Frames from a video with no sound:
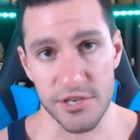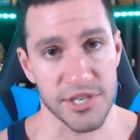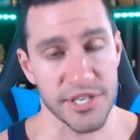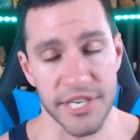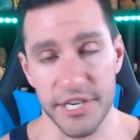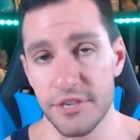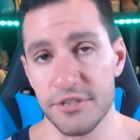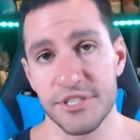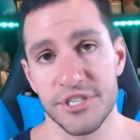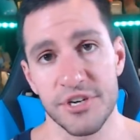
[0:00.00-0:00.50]

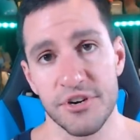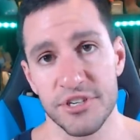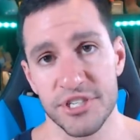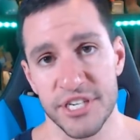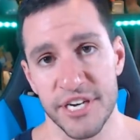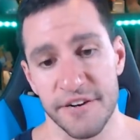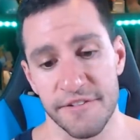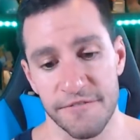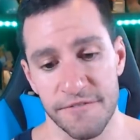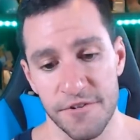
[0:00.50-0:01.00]
still
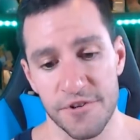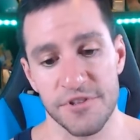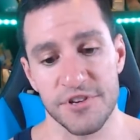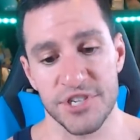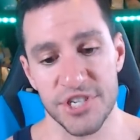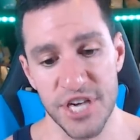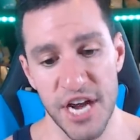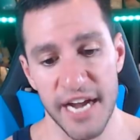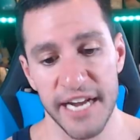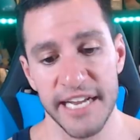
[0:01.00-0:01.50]
searching for the
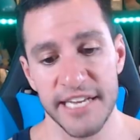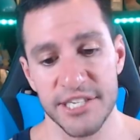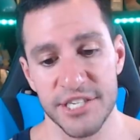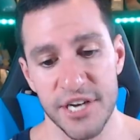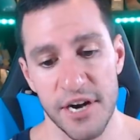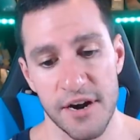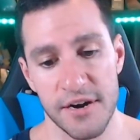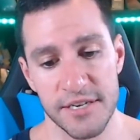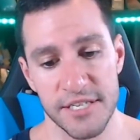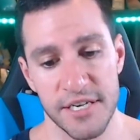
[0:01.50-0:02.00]
shiny
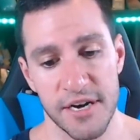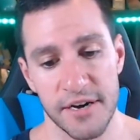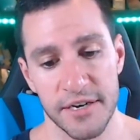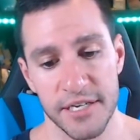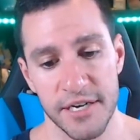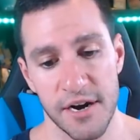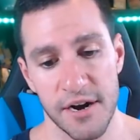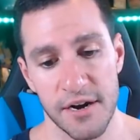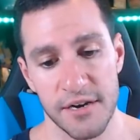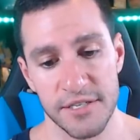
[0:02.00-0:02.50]

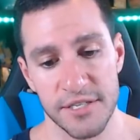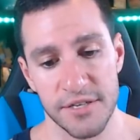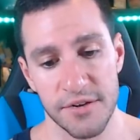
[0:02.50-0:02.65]
Charizard card,